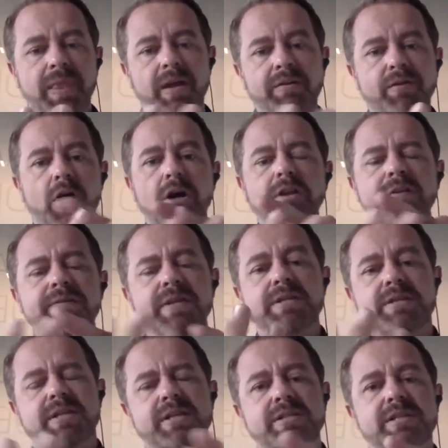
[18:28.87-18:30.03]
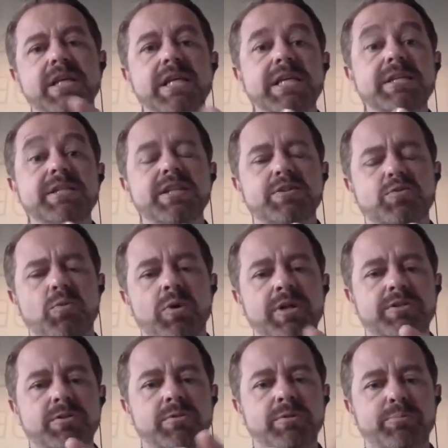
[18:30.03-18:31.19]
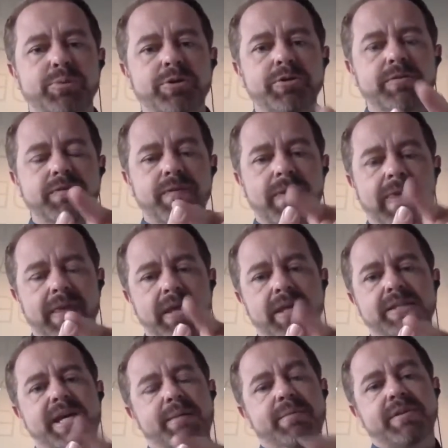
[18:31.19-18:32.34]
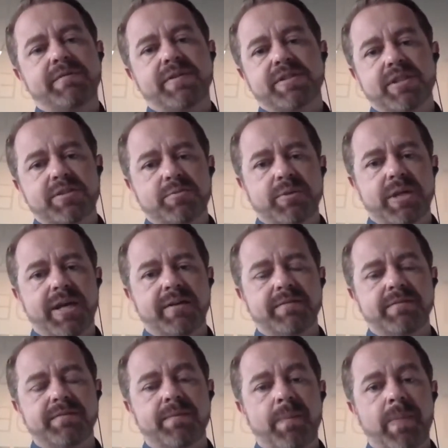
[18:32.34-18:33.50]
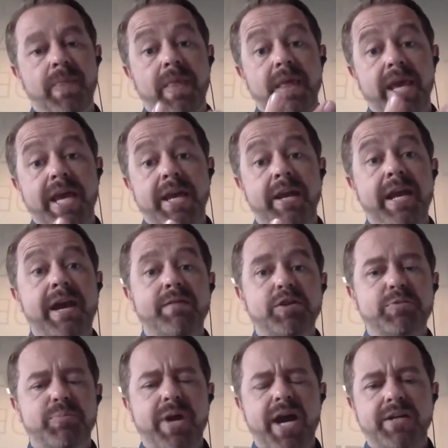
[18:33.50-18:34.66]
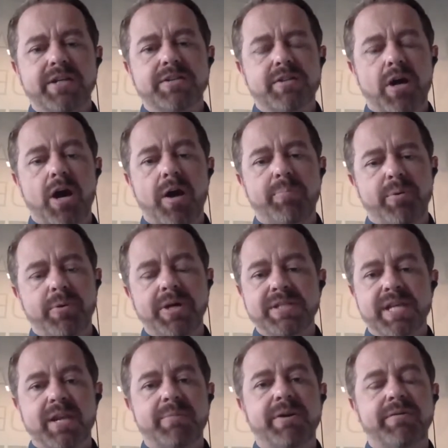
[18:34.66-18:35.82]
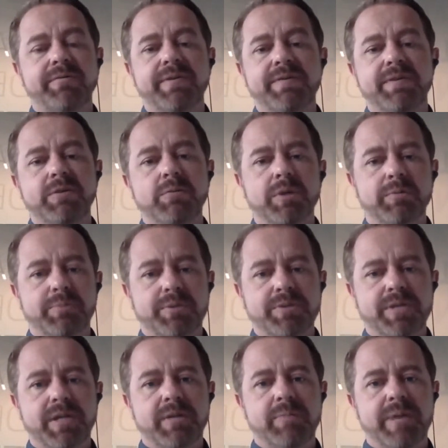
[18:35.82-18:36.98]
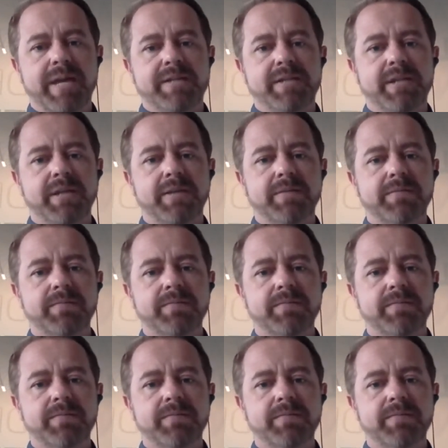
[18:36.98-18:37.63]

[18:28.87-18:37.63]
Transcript: Of all of these things, the easiest one to improve is how many visits we have. And an average practice operates at about 51% capacity.